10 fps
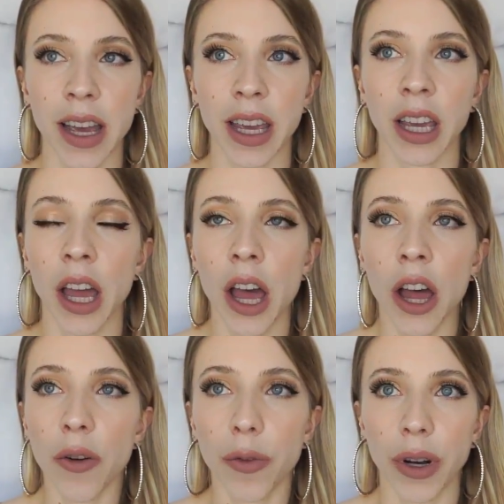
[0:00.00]
Like,
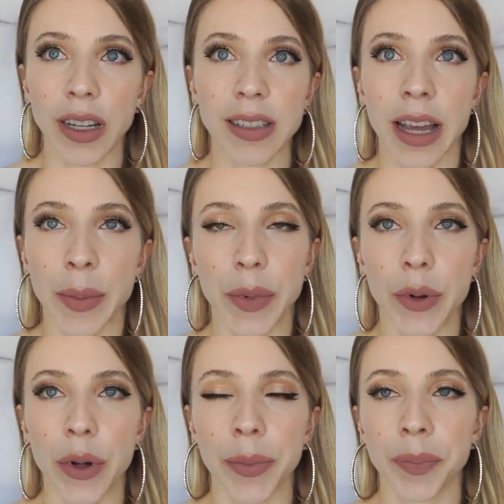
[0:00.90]
for
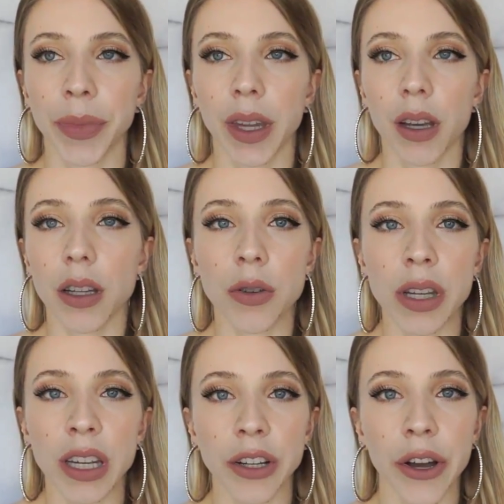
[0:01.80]
example, you
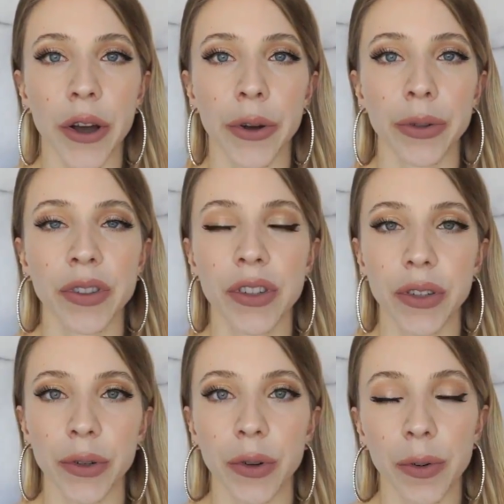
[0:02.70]
need to go
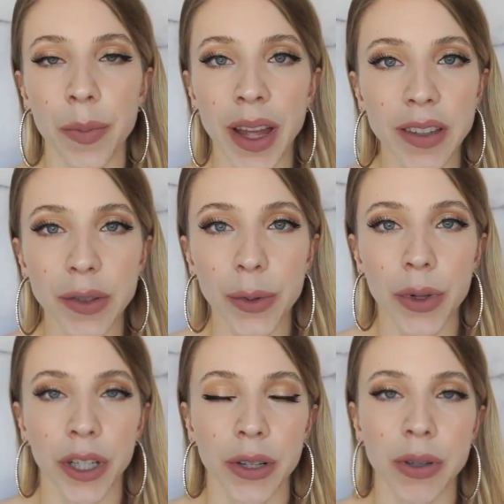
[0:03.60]
to med
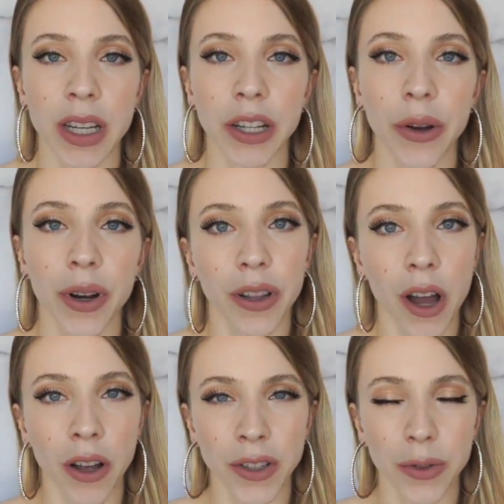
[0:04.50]
school, or you need to go to
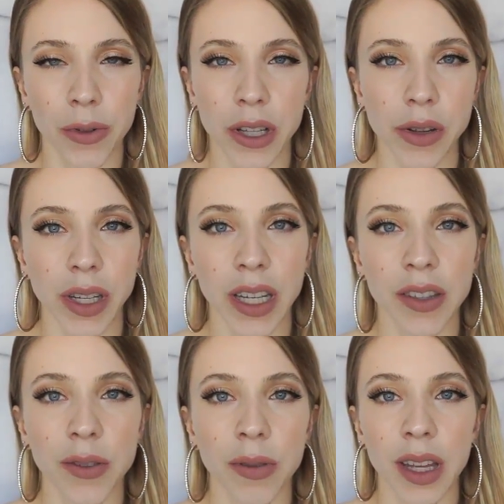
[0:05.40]
law school, and you need to
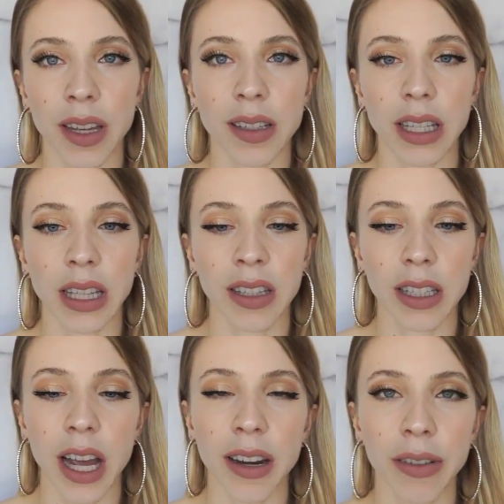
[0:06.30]
do this. And this
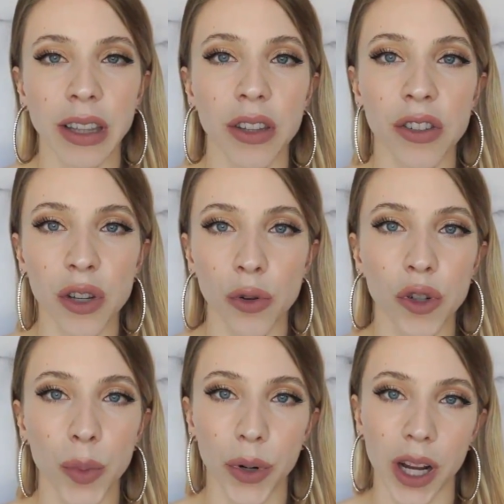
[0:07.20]
is kind of like the
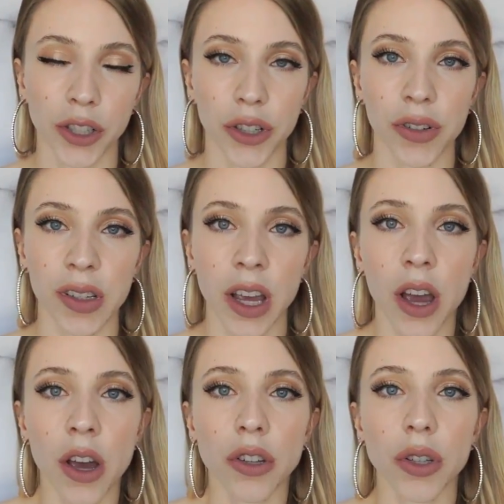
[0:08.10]
social pressures.
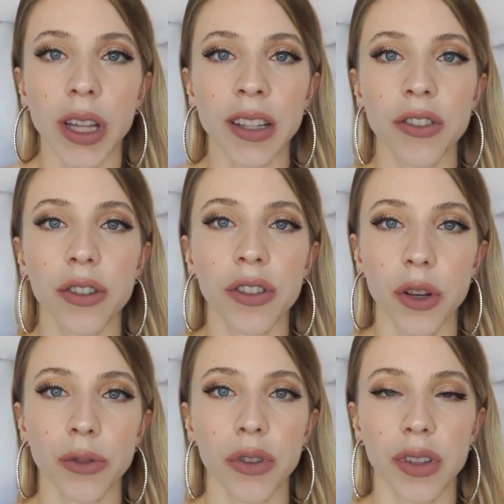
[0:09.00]
So that's your
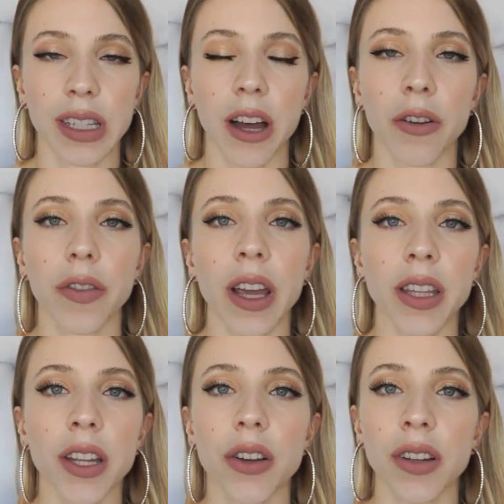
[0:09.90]
social self.
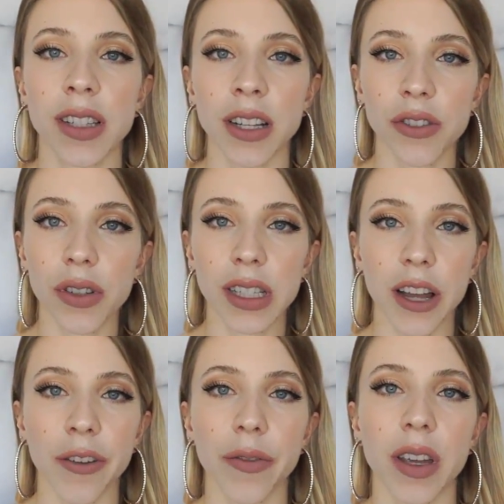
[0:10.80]
And then your essential
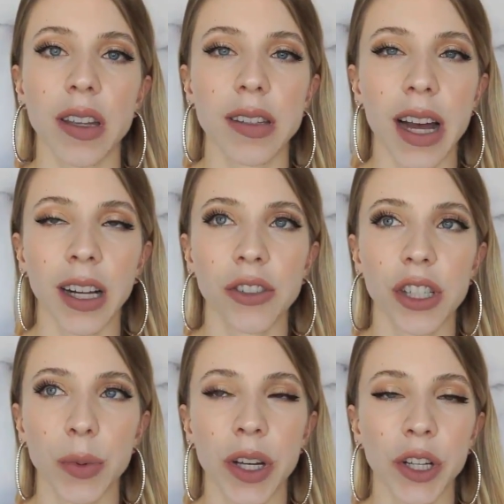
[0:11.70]
self is
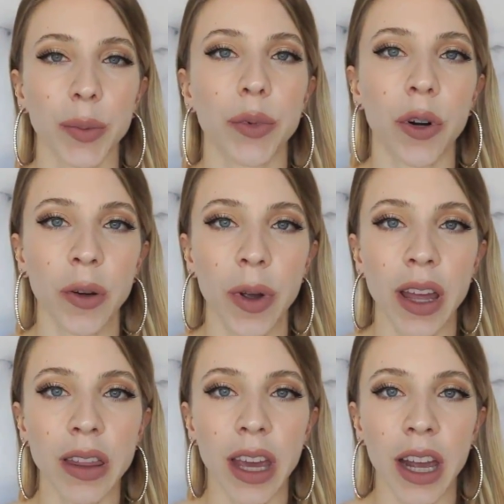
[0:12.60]
actually what you're born
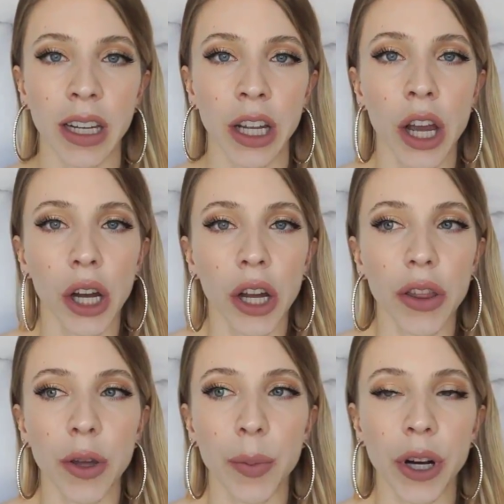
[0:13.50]
with, and
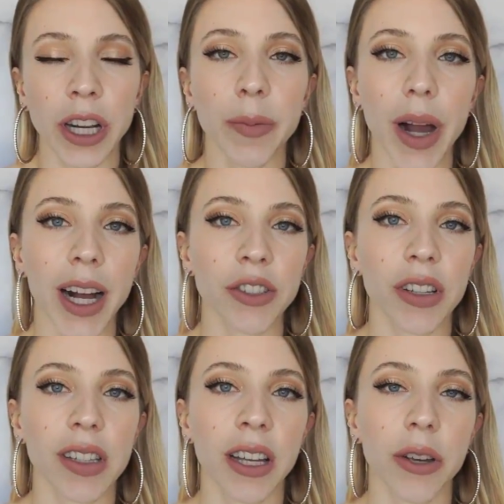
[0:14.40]
the burning
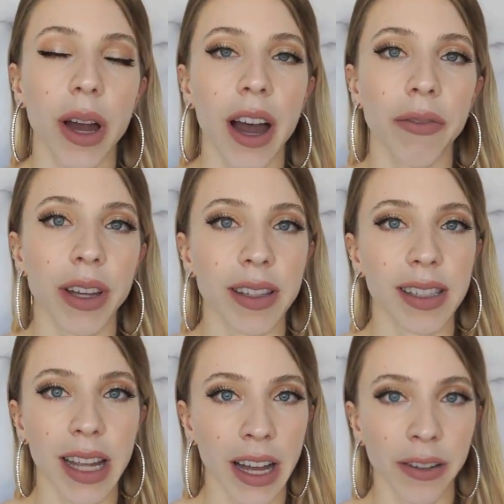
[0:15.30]
passions that you have
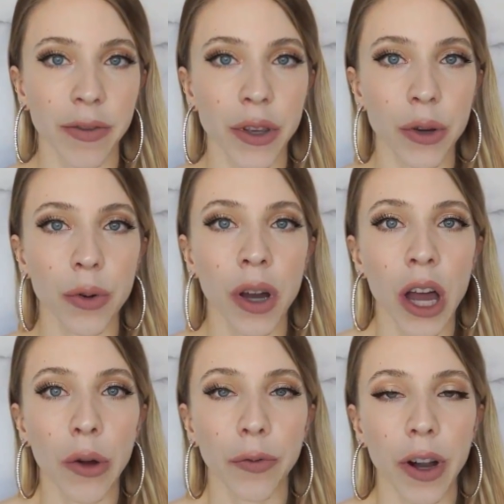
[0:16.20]
inside of you
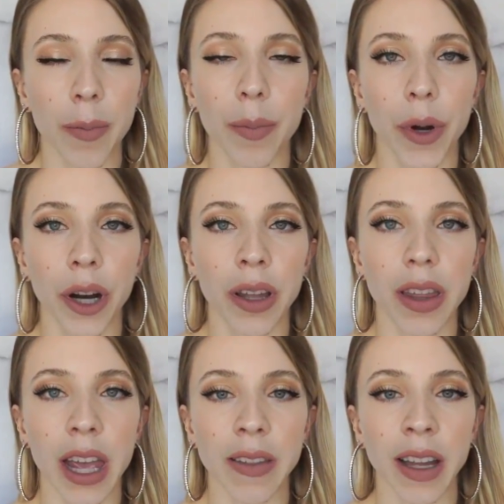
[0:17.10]
from
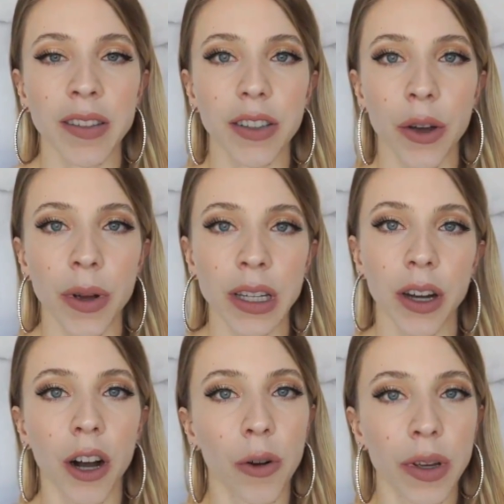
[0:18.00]
birth. And that's going
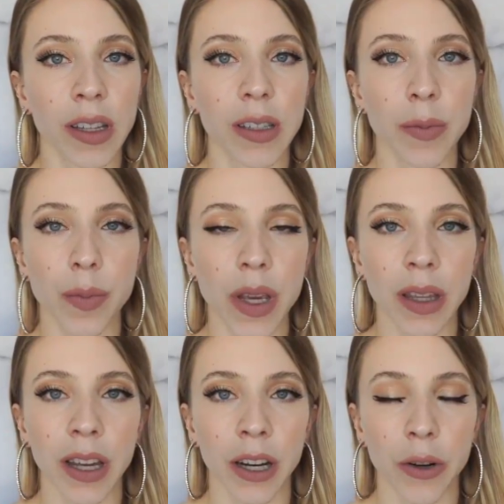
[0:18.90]
to always
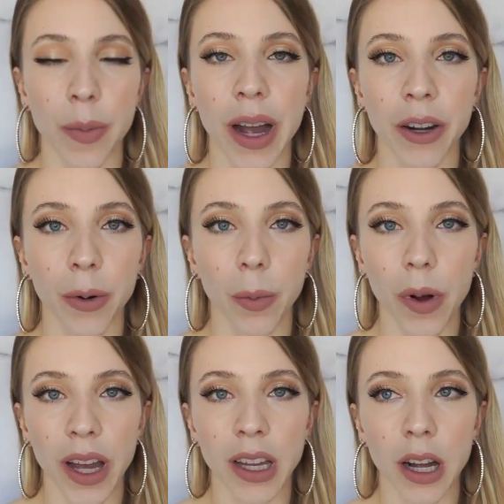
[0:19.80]
be there no matter
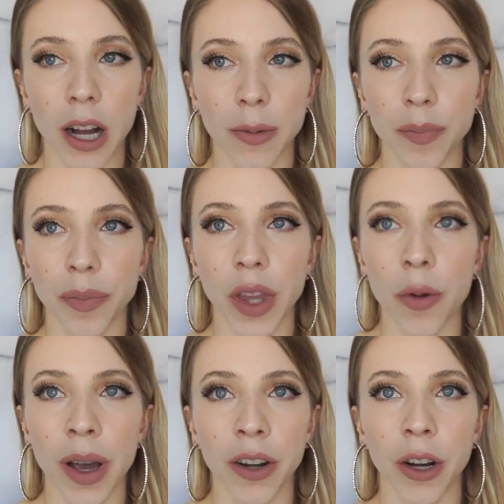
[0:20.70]
what,
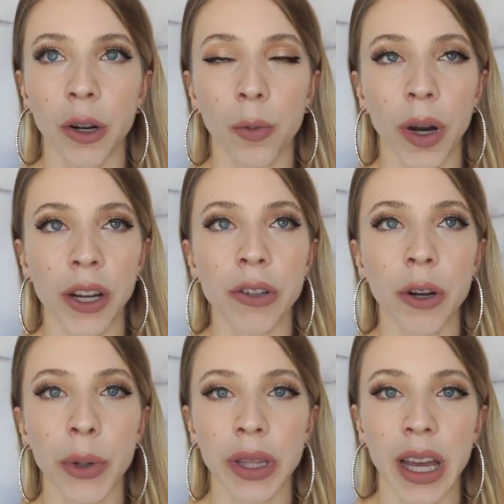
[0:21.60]
no matter where you
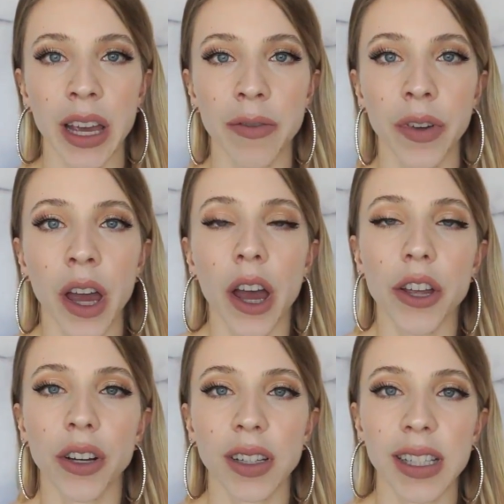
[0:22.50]
go in life.
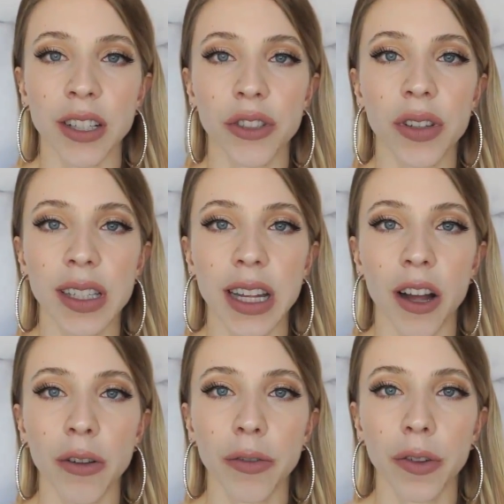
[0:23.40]
Your essential
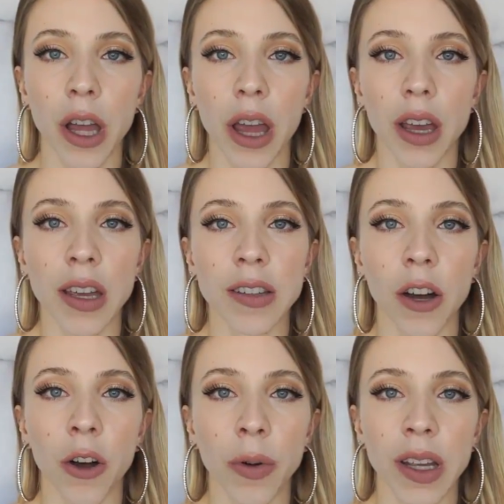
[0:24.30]
self is
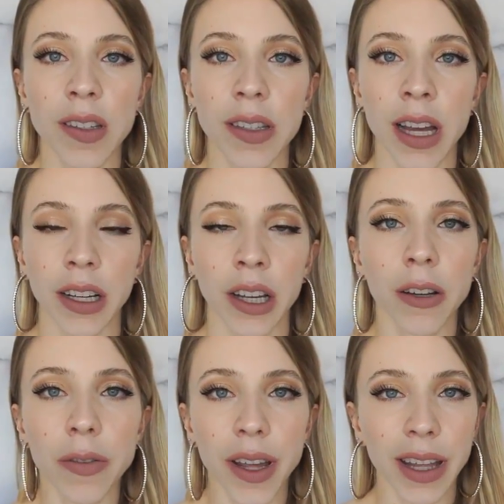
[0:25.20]
always that
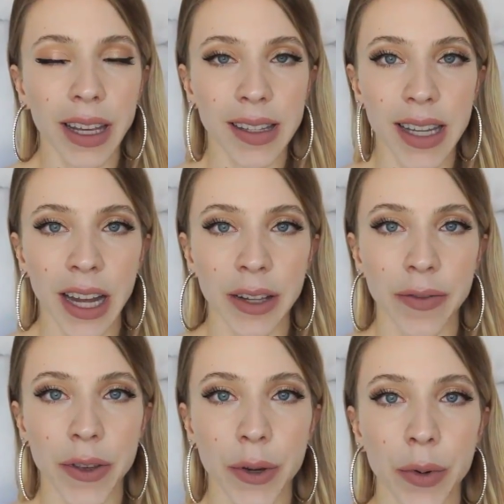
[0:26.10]
gut feeling inside
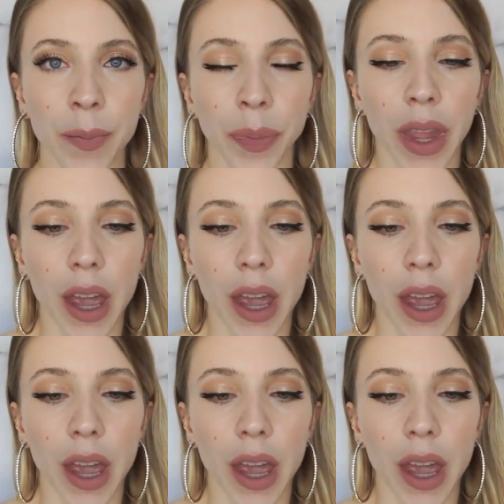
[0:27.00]
of you.